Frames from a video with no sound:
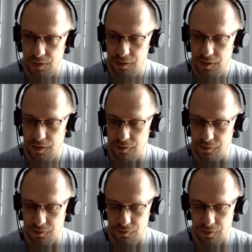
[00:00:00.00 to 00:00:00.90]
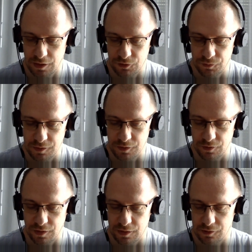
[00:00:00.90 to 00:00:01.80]
And then the last thing is
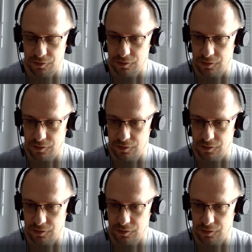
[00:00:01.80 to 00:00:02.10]
that